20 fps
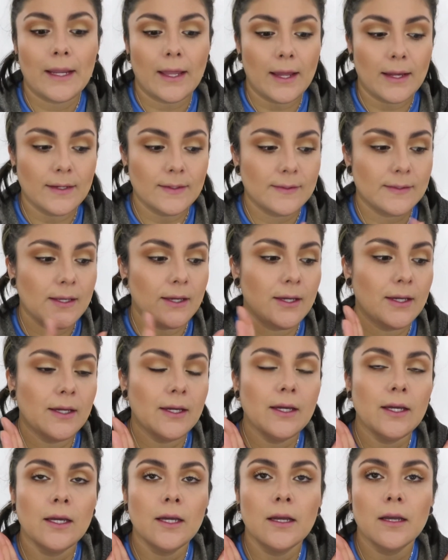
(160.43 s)
guys,
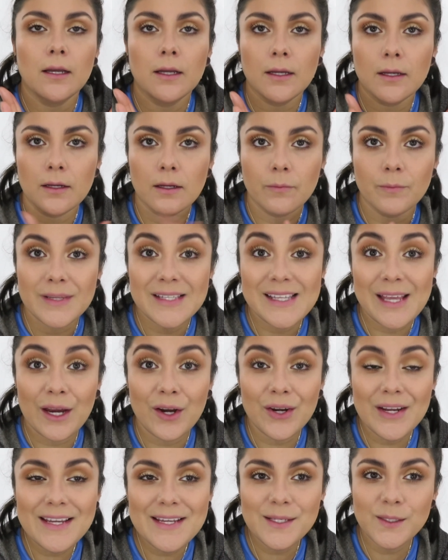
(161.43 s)

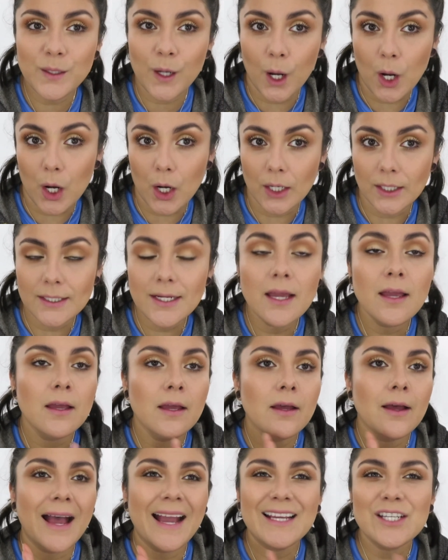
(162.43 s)
Mascara is on.
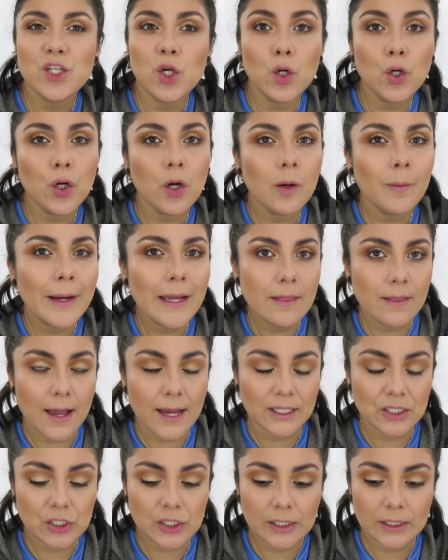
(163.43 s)
I don't curl my
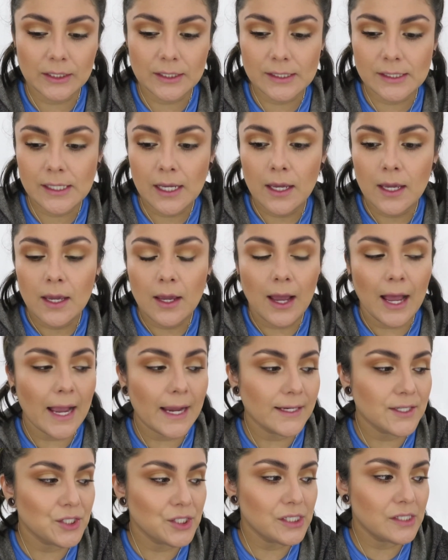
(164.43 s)
lashes.
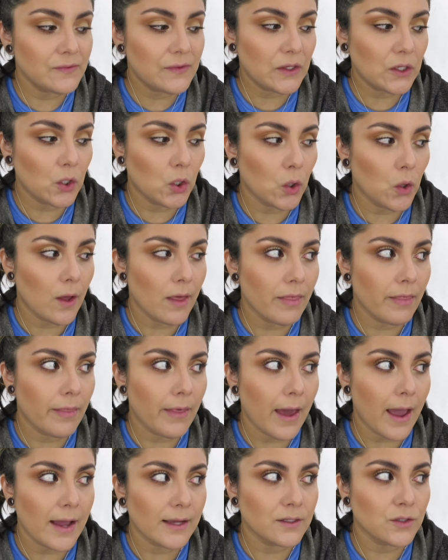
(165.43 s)
I just feel
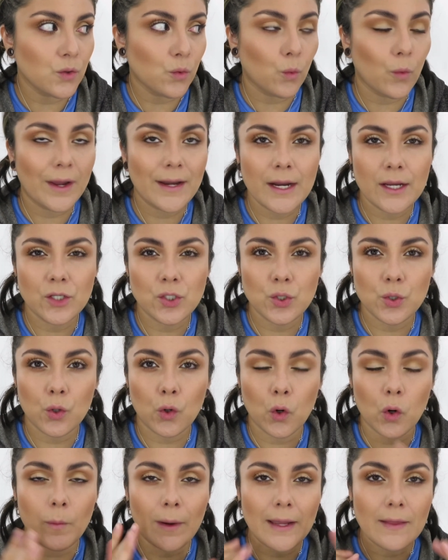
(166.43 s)
that when I do
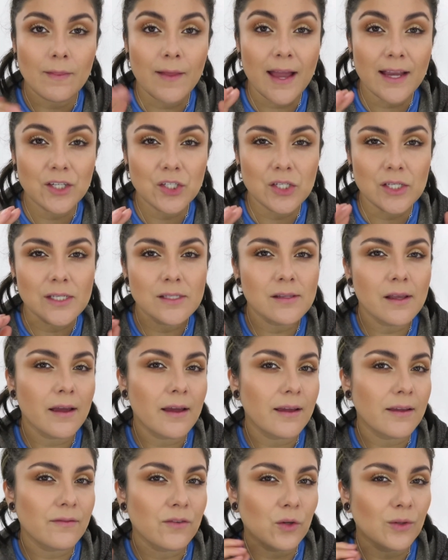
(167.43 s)
curl my lashes,
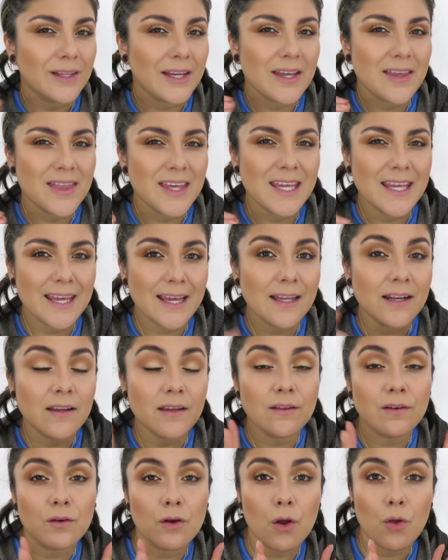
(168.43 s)
I feel like they get
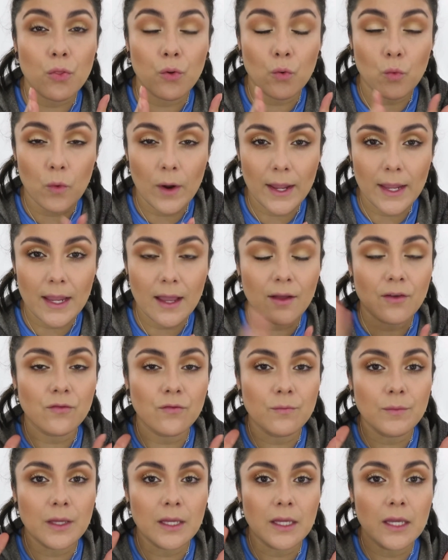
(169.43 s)
in the way
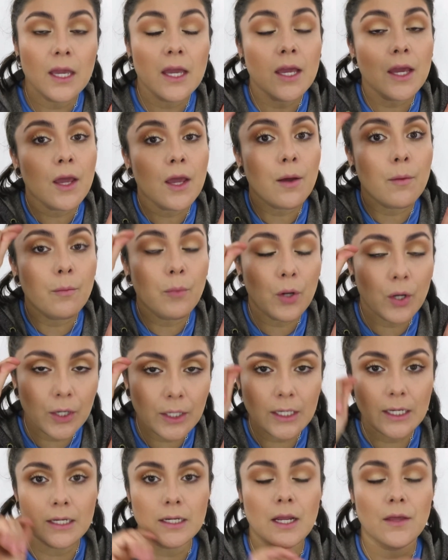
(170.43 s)
of me
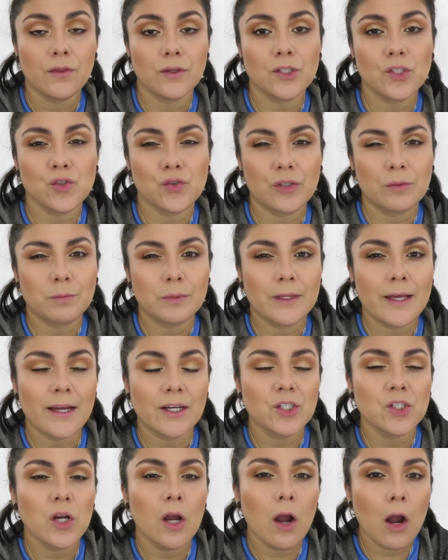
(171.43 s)
putting the strip
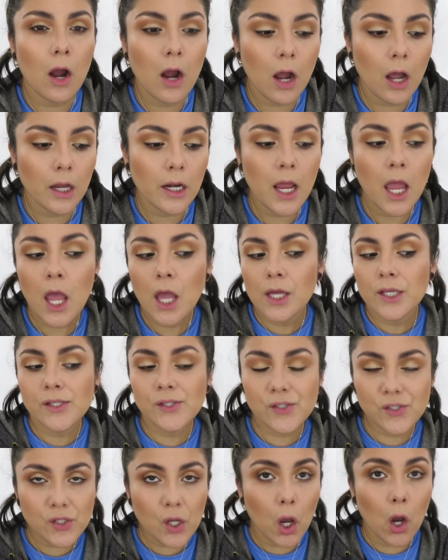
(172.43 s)
lash on
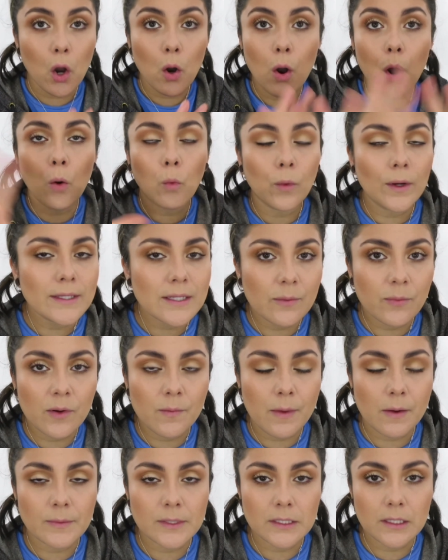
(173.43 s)
so once I
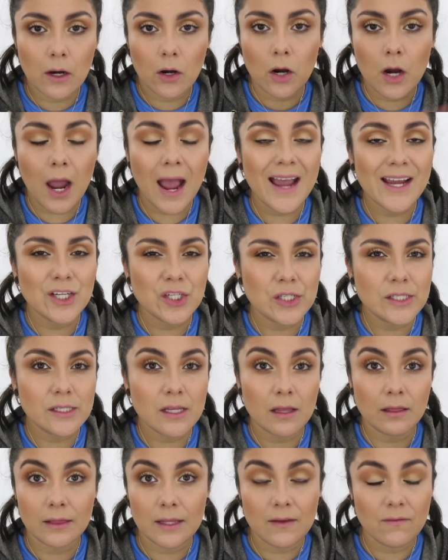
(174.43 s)
put my mascara I
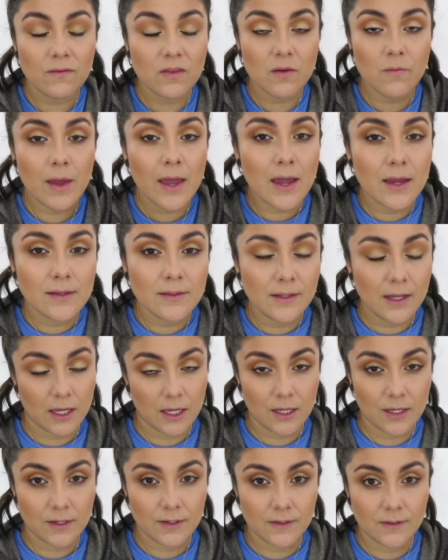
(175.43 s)
just leave them as
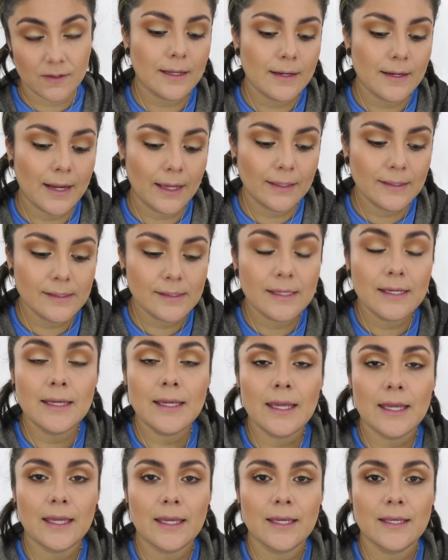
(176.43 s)
is next
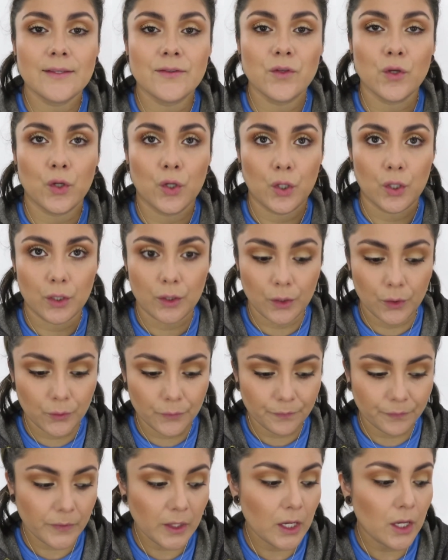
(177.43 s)
thing is glue
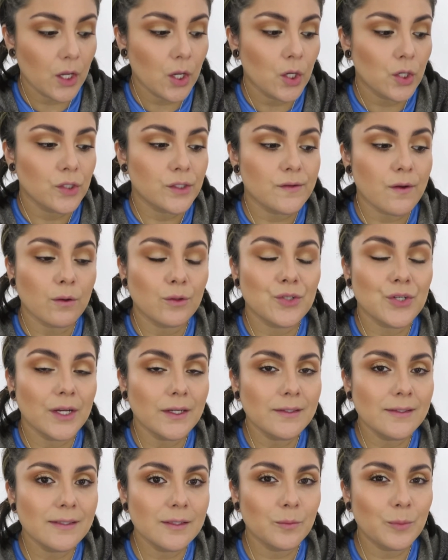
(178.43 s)
so
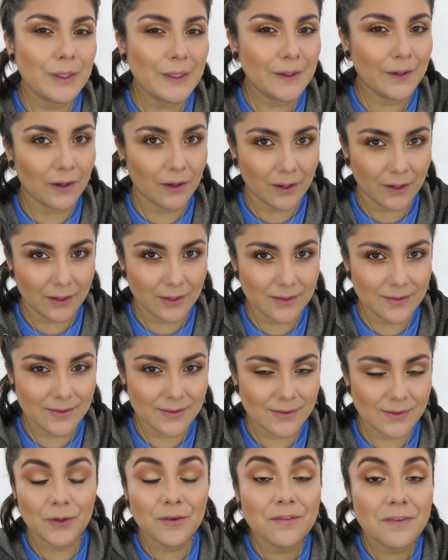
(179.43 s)
just
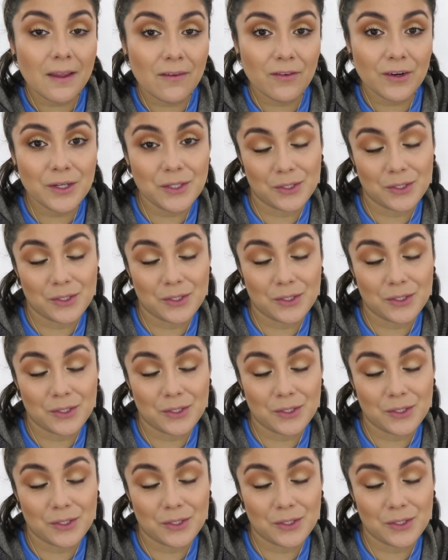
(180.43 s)
because your favorite